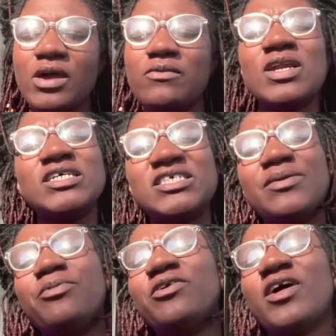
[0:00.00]
And when I
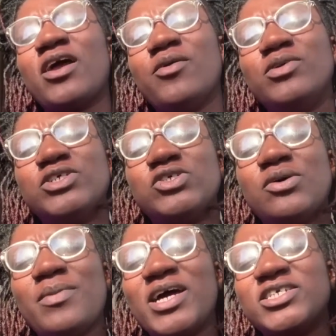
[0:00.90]
say breathe out, I want you
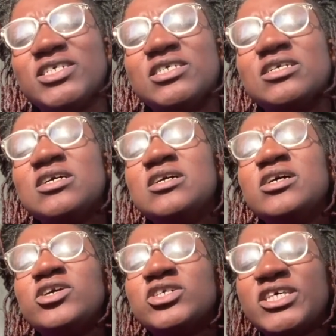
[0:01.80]
to imagine
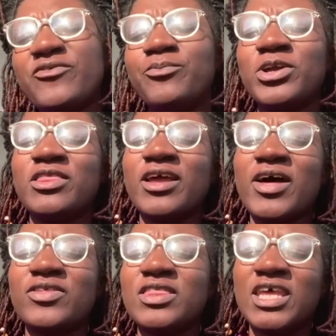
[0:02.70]
yourself breathing
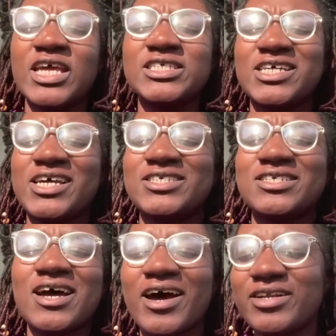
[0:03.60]
out the things that has
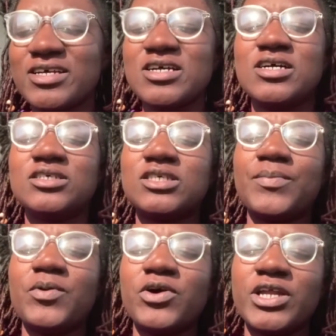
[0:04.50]
not
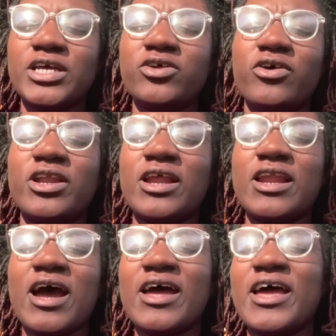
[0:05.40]
supported or
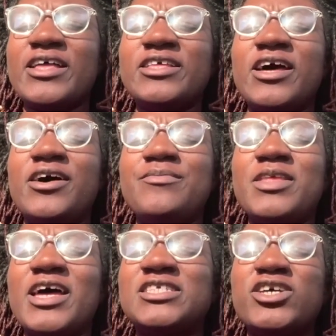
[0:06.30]
not um,
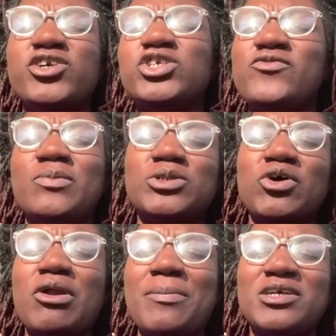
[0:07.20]
that has hindered you from
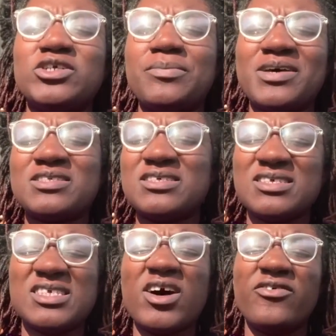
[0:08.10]
showing up as your
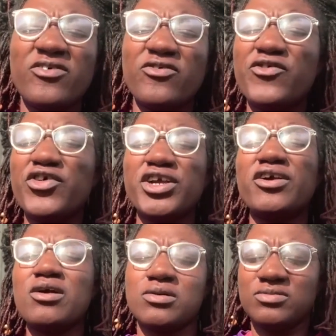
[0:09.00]
best self for
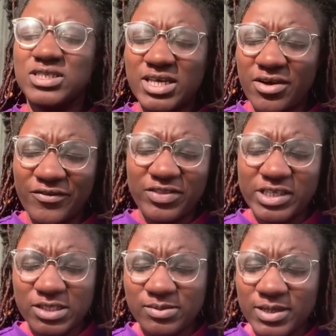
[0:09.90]
your own self
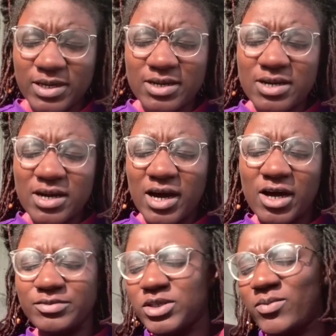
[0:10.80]
this week.
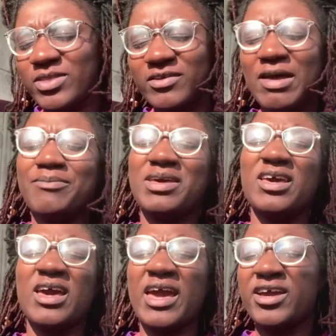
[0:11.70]
Um, so whether that
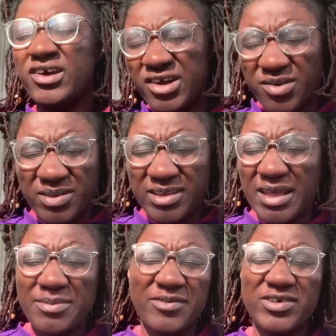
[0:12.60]
be anger, whether
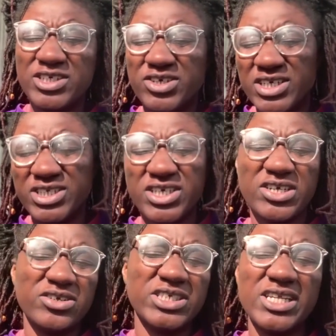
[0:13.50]
that be
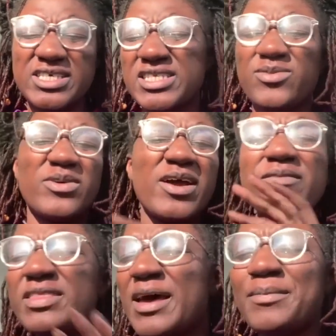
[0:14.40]
frustration or jealousy,
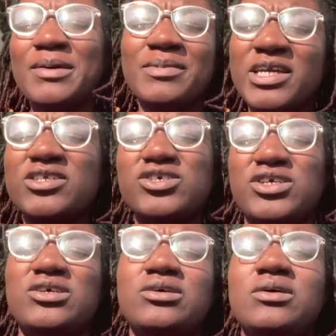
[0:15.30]
whatever that may mean to
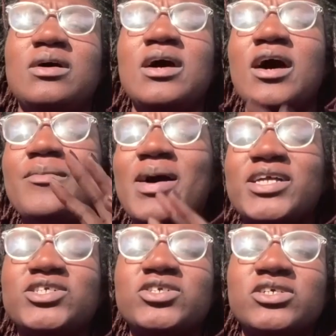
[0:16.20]
you,
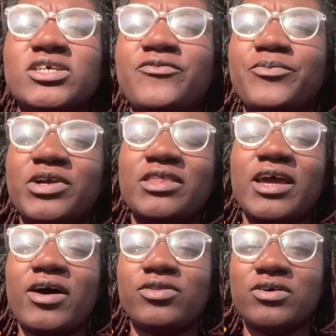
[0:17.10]
imagine yourself
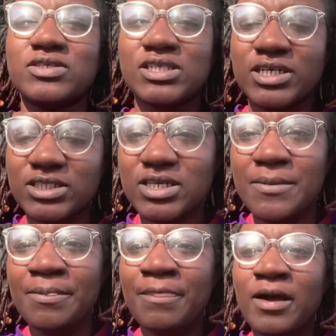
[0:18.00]
breathing out those things
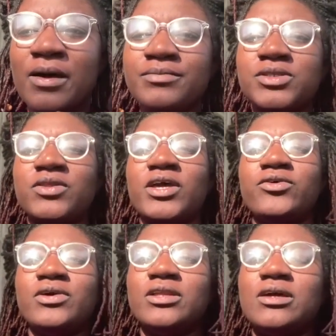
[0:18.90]
um, so that
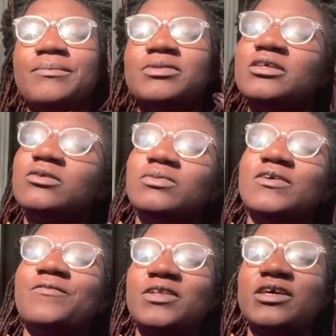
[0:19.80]
you could complete the
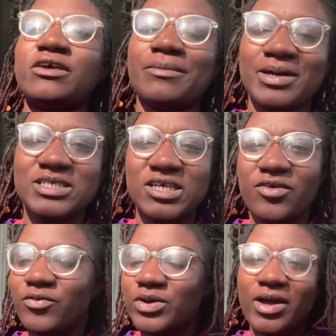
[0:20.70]
week feeling your best
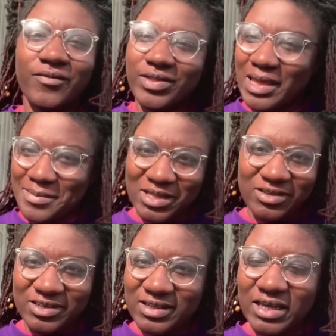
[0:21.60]
self, whatever that may
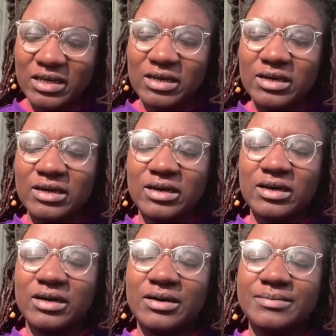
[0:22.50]
look like.
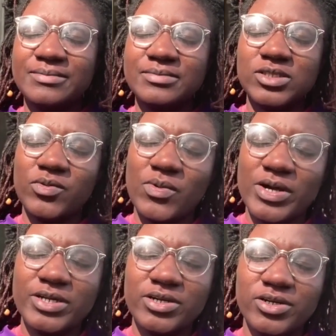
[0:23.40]
Um, so
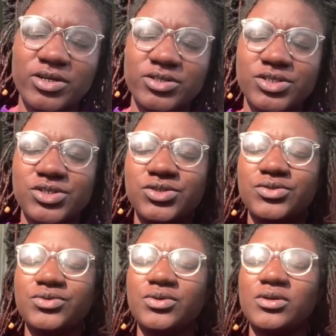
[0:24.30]
one,
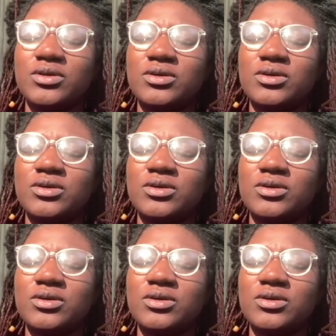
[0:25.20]
two,